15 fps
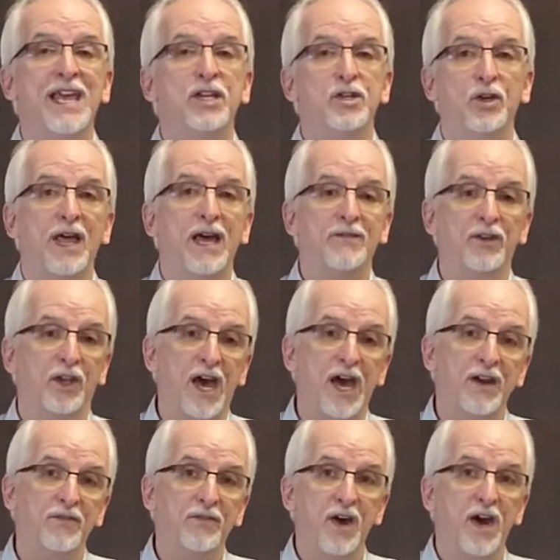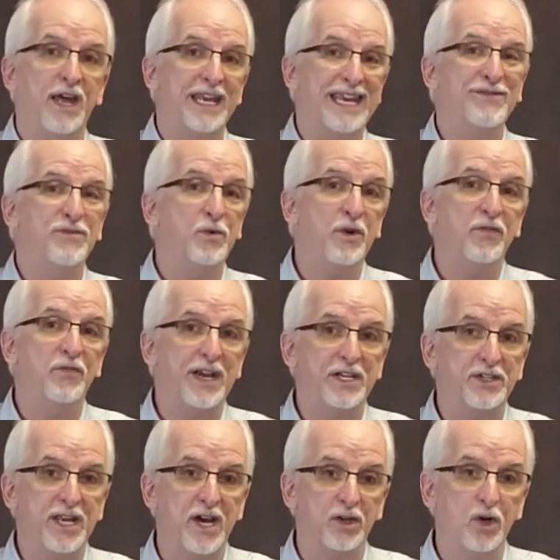You'll have a lot of fun, even with face
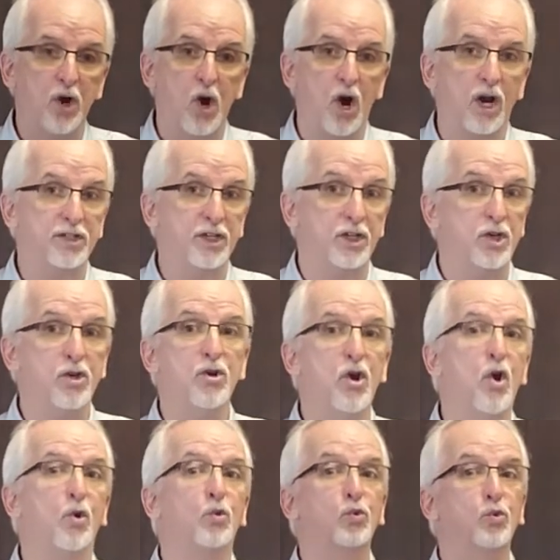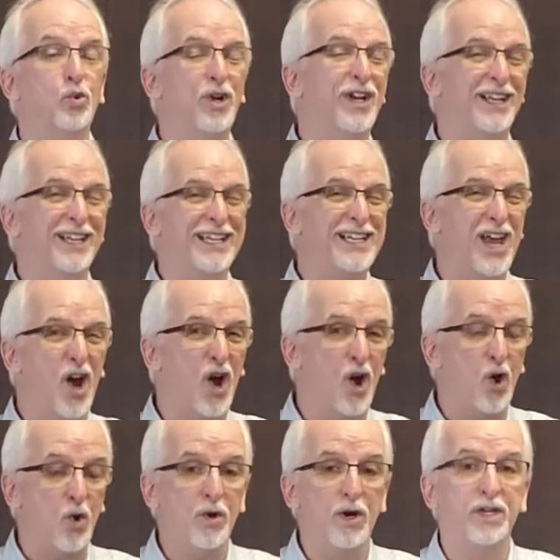down cards. And you don't really
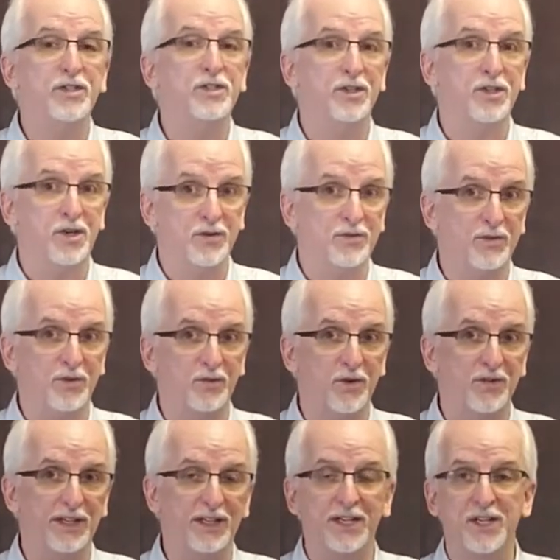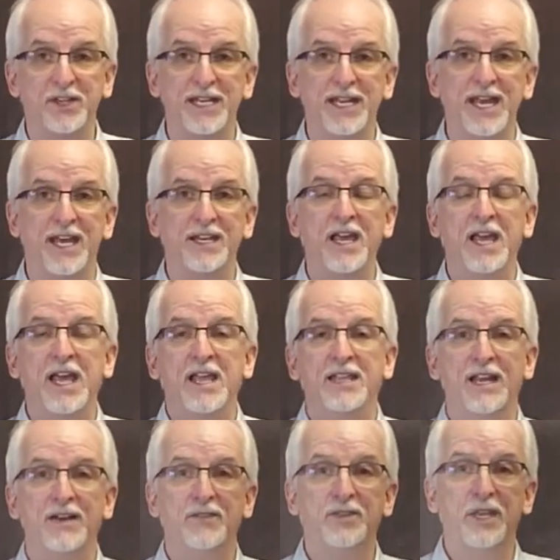know until you reveal it at the end
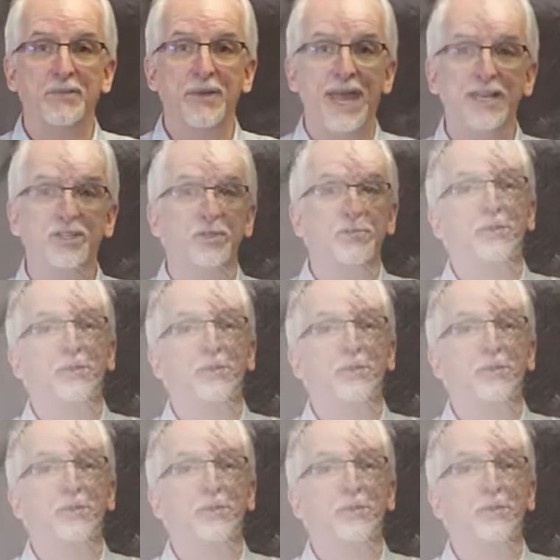that everything matches, but